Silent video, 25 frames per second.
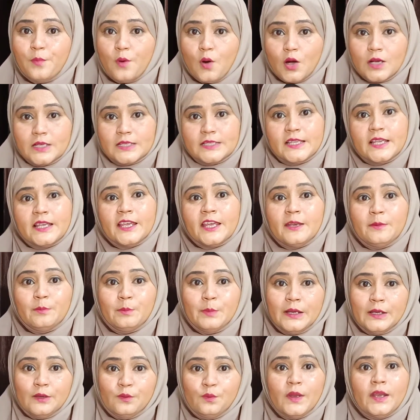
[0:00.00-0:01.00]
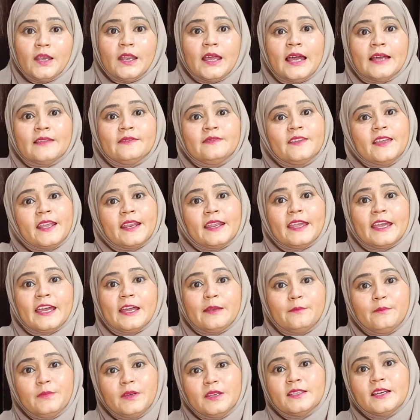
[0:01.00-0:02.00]
pausing in between, and there
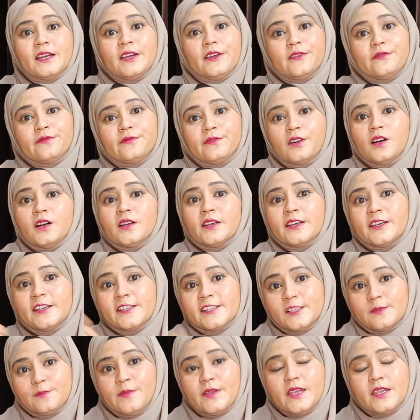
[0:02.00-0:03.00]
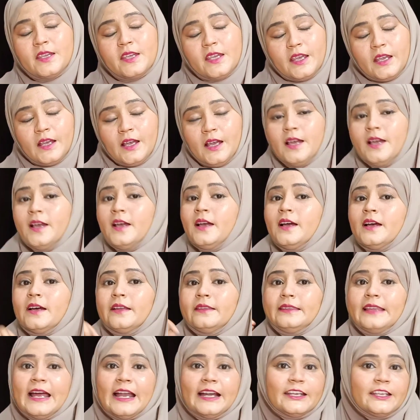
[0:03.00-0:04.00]
can be the effort in speaking
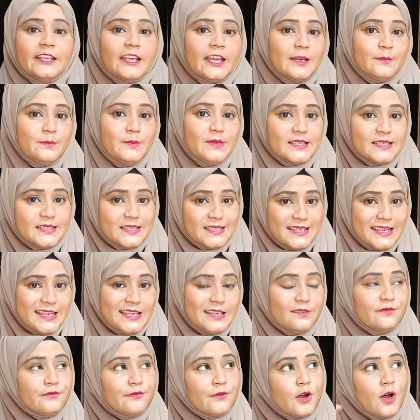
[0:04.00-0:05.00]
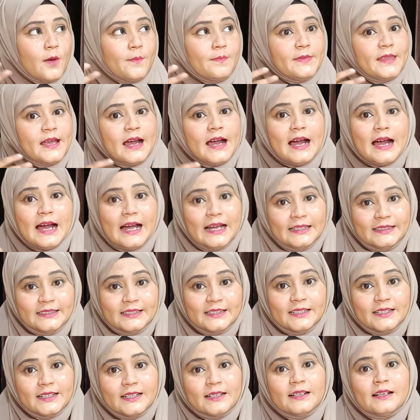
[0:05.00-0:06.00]
that can be seen from the
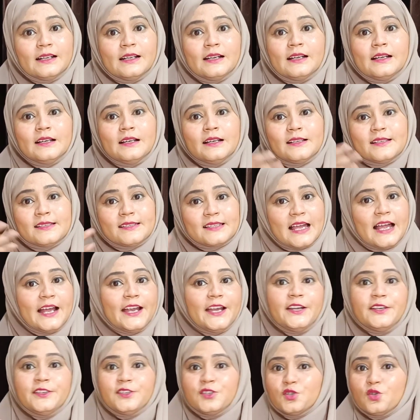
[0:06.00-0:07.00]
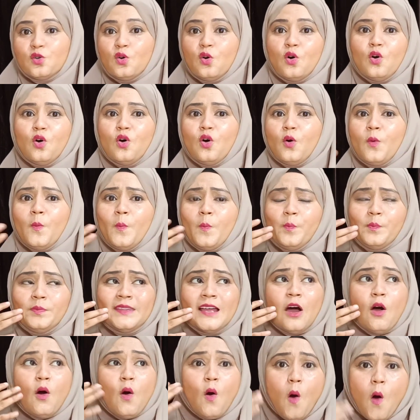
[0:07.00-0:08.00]
other side, so
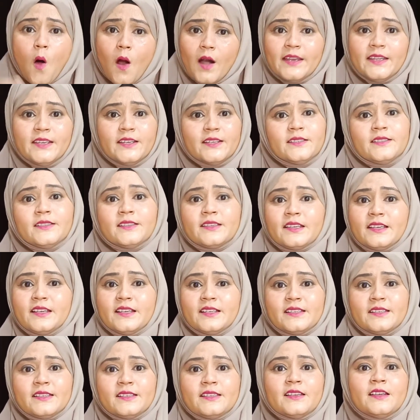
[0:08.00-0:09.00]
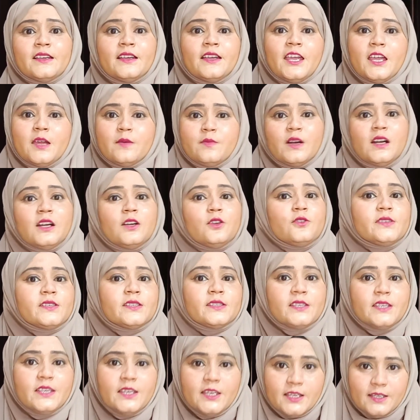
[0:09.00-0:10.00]
the audience is able to
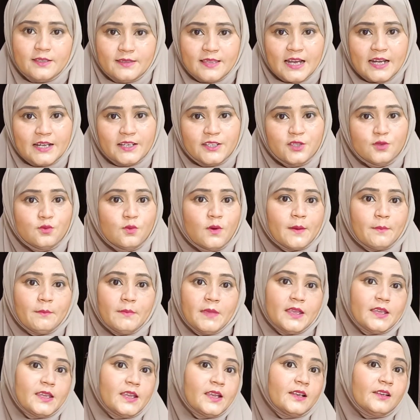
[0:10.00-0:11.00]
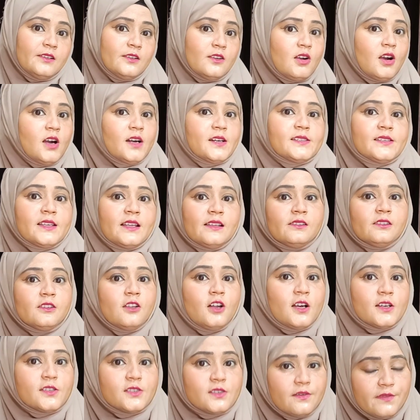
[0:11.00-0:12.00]
see that you are making lots and
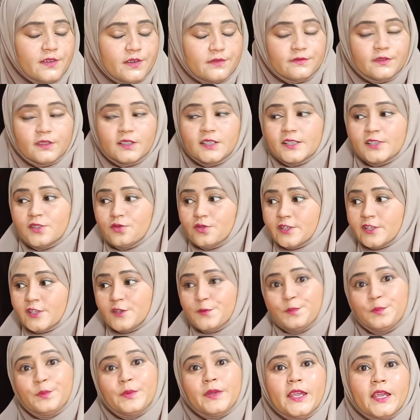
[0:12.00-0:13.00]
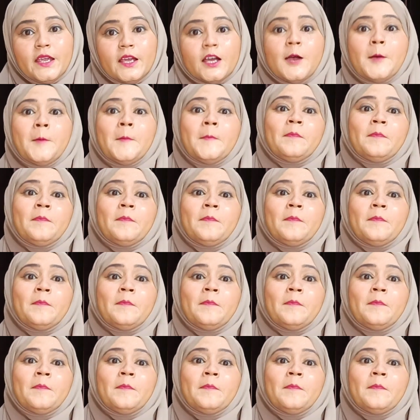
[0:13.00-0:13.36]
lots of efforts to speak.